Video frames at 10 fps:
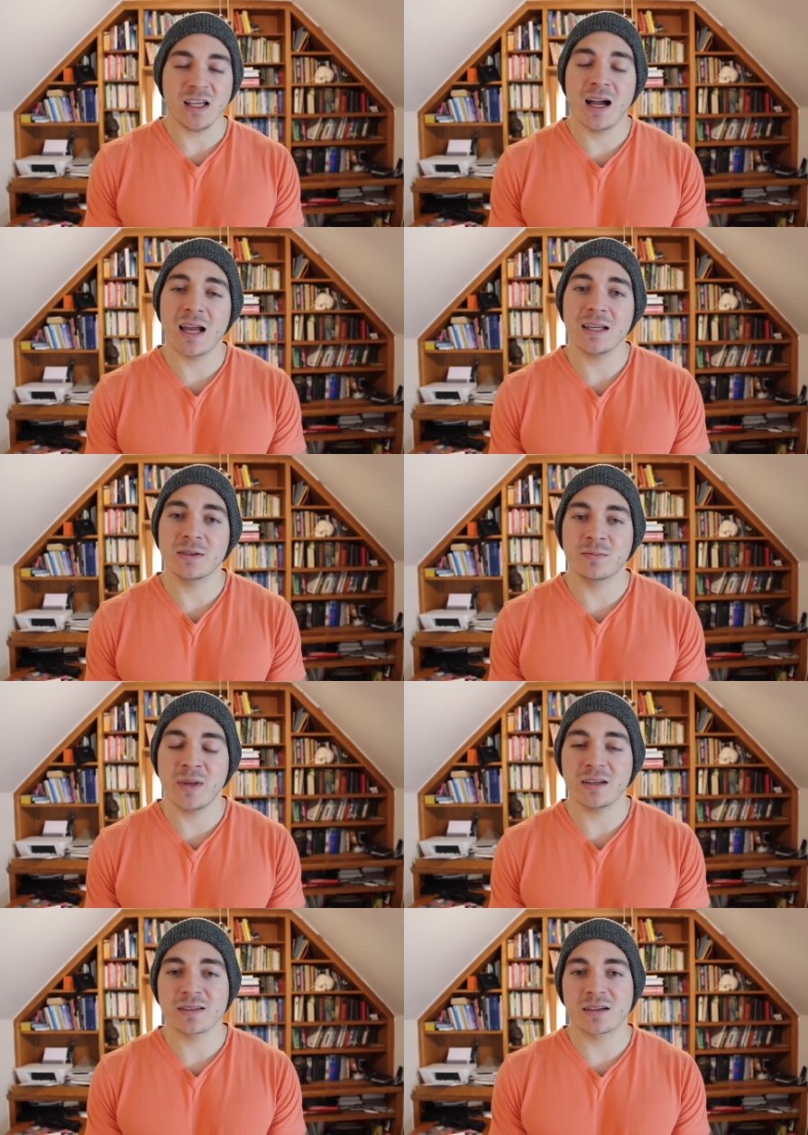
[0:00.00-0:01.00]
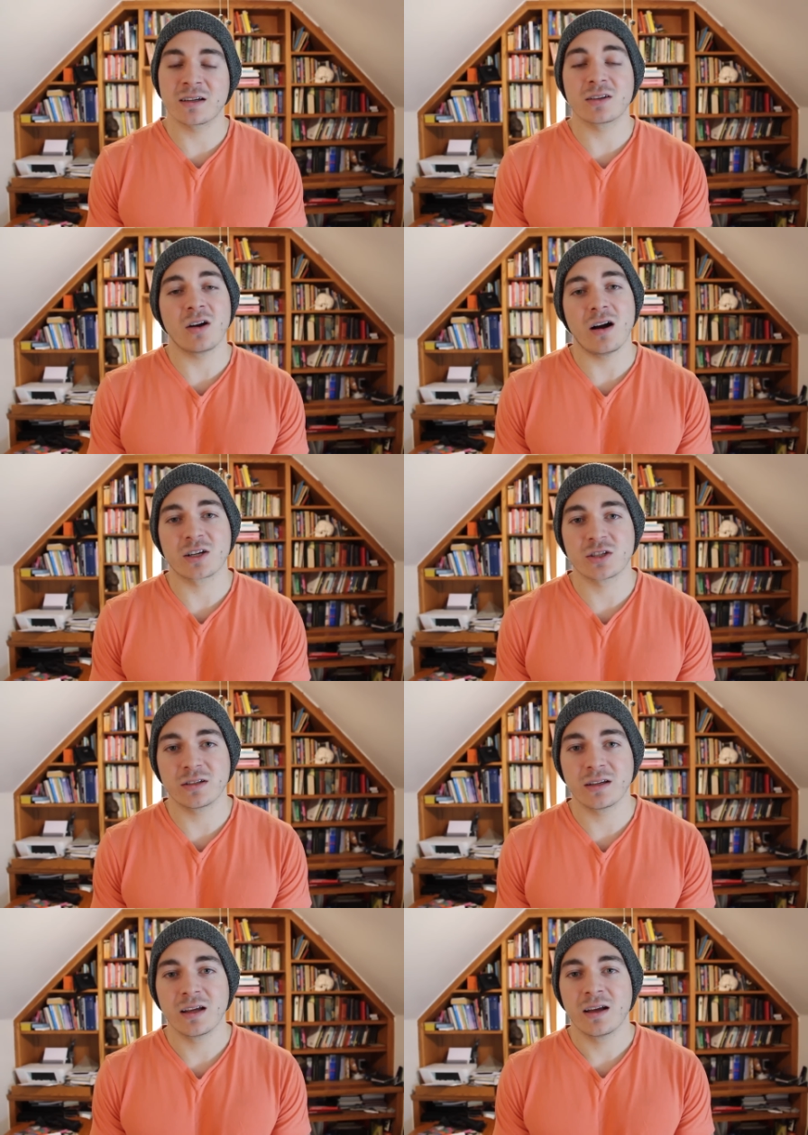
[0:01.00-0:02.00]
I made us a
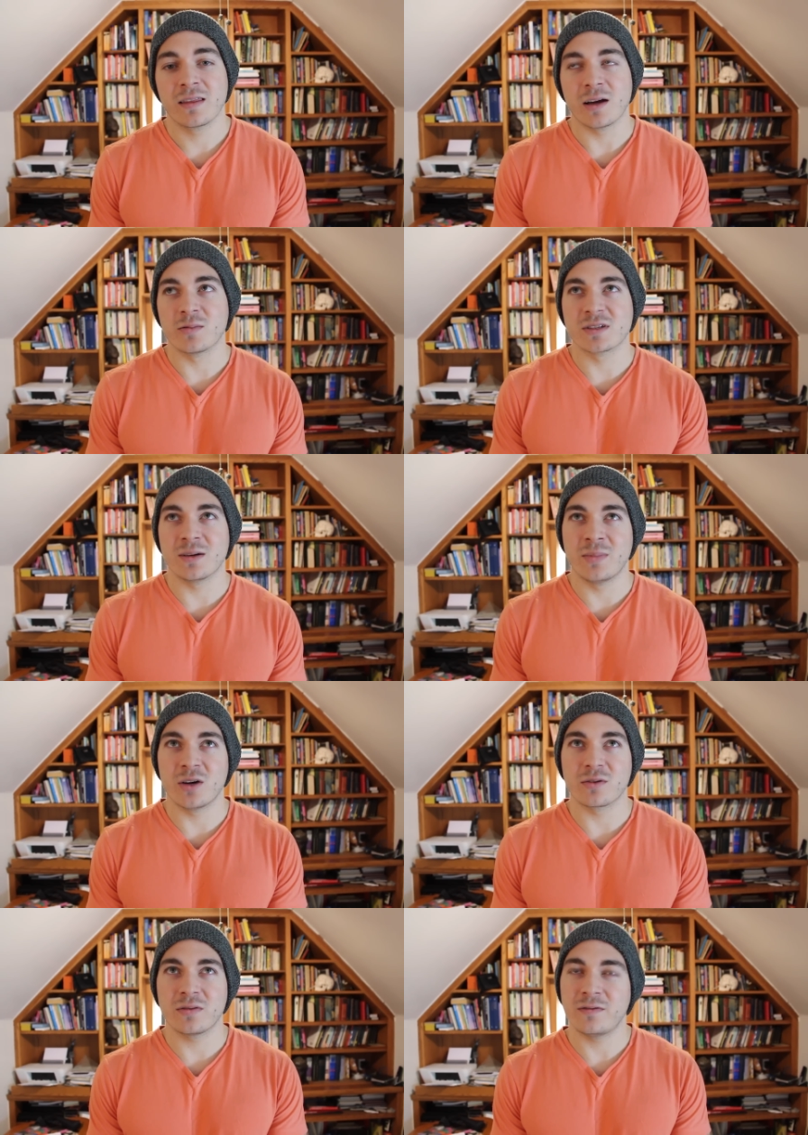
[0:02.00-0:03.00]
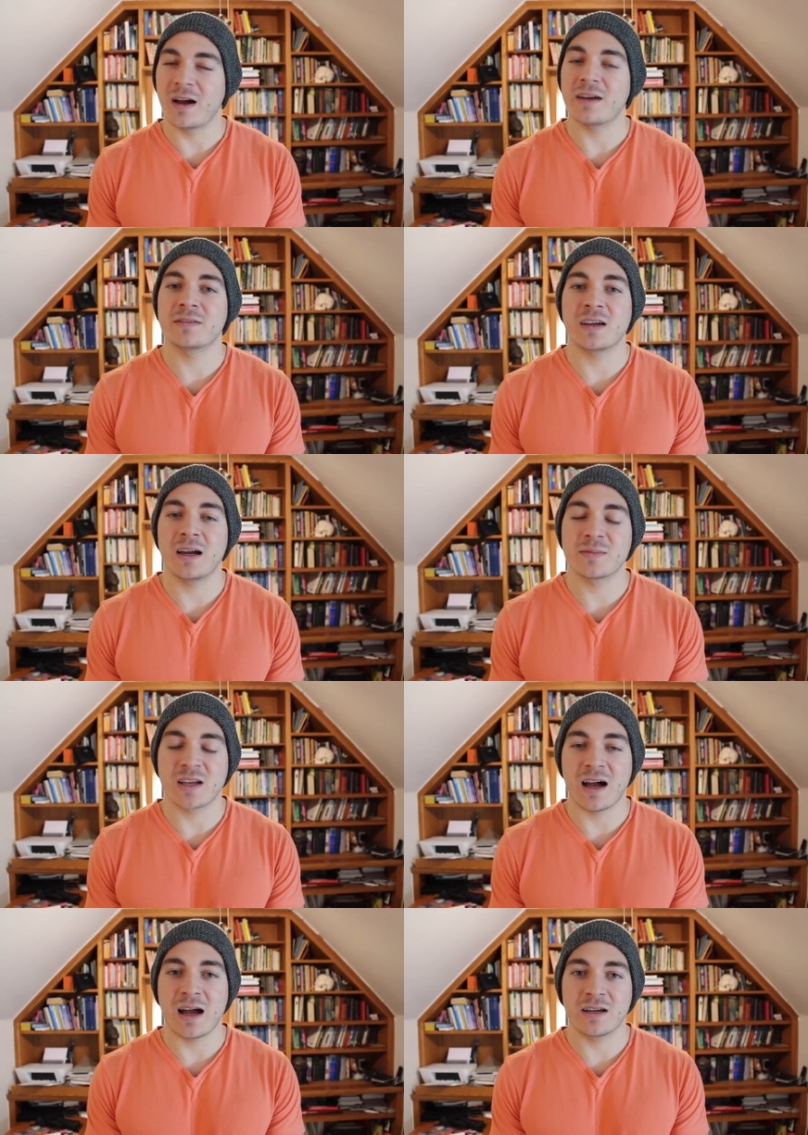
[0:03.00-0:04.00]
concoction that was about 5 times
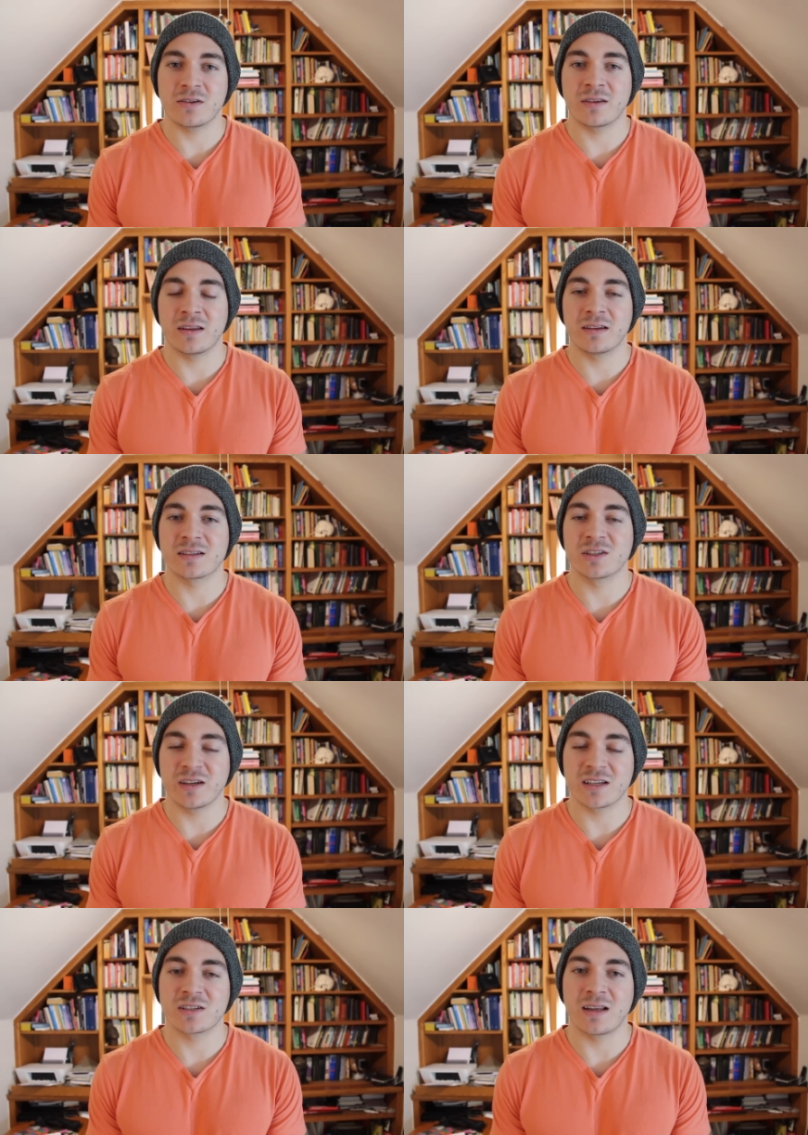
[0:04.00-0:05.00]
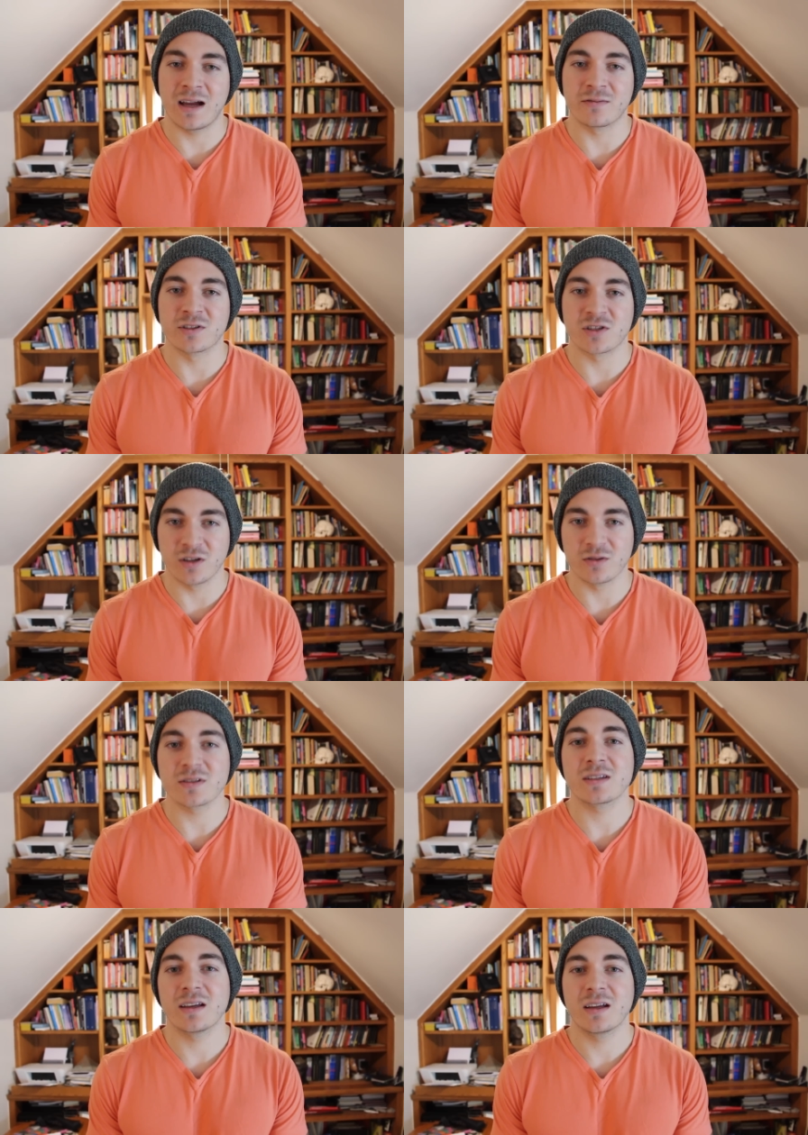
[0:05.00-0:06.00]
higher than the suggested average
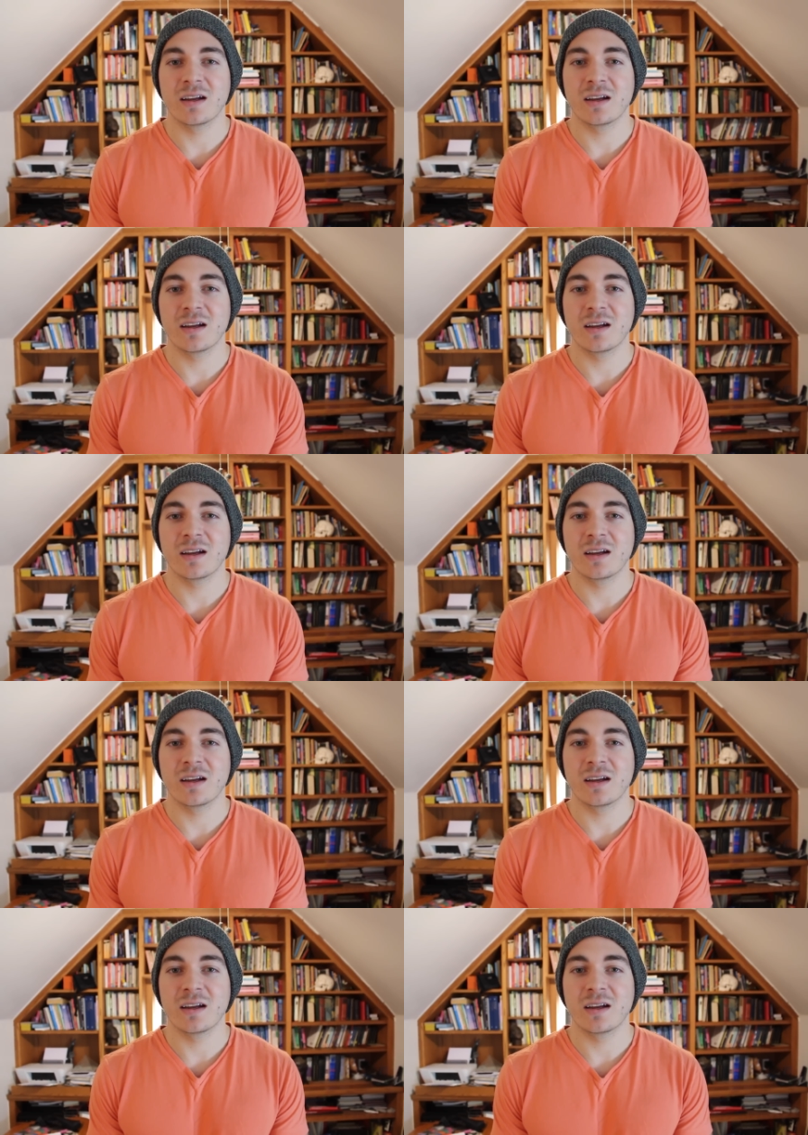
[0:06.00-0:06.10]
dose.